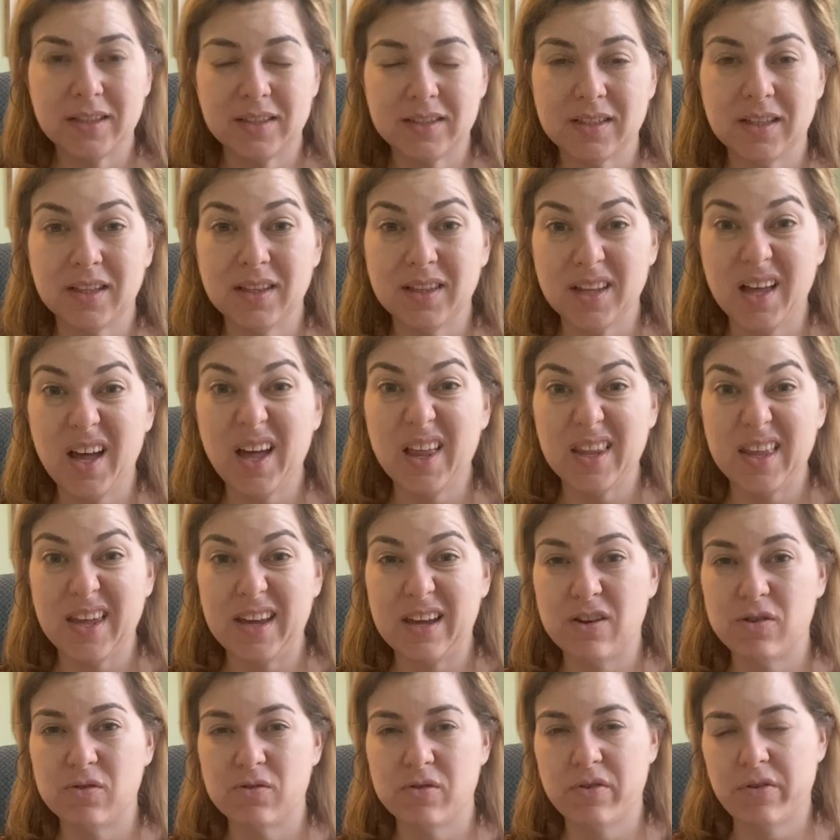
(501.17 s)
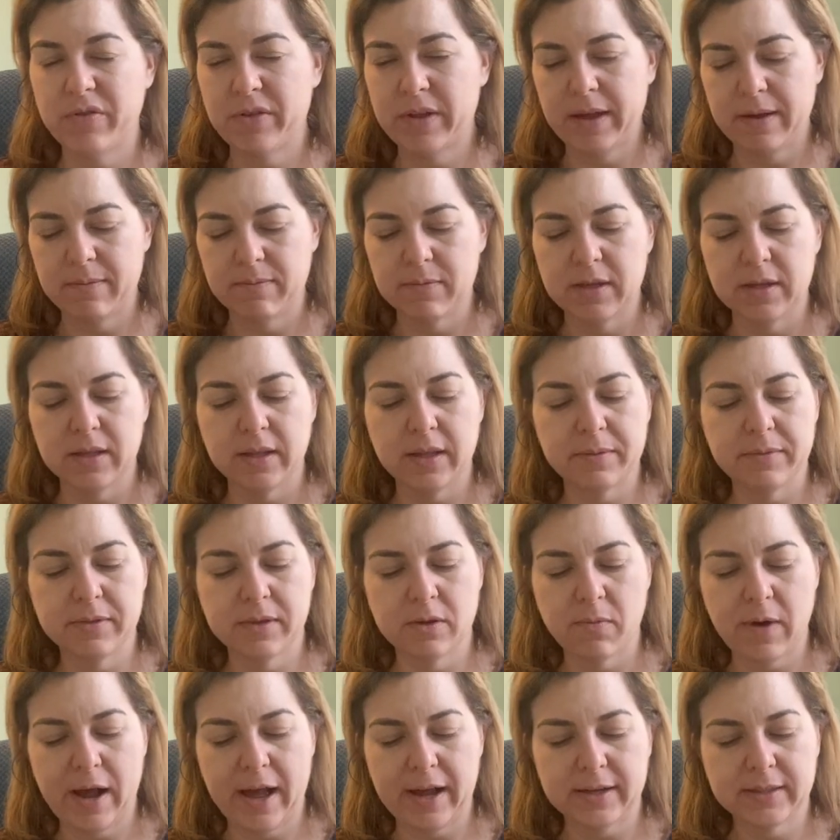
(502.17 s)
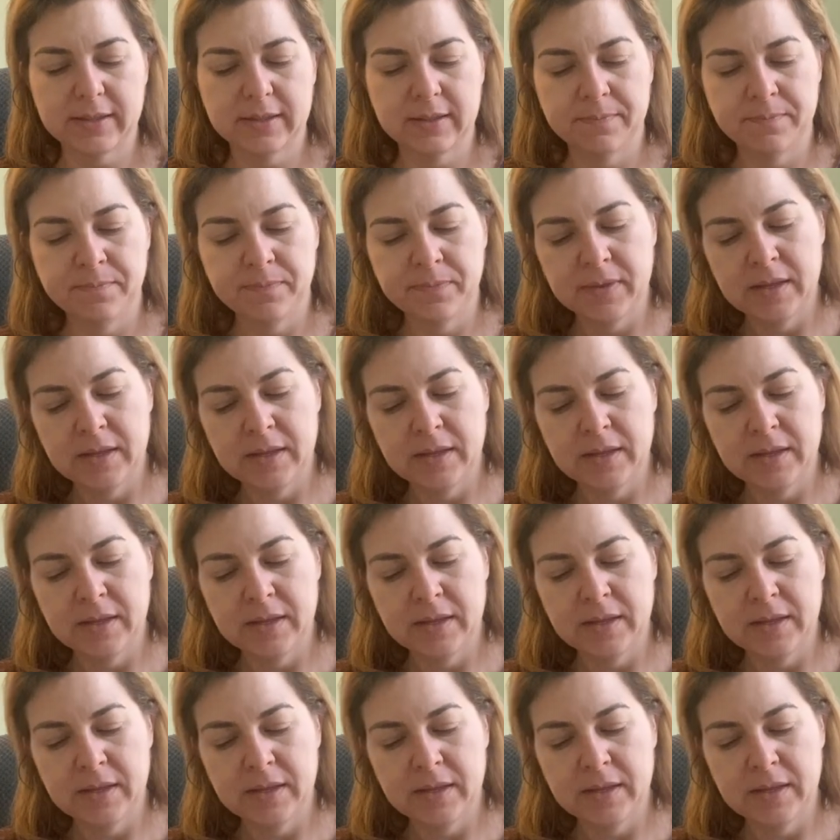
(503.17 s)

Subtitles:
It's a lot like cocoa lime, the wax.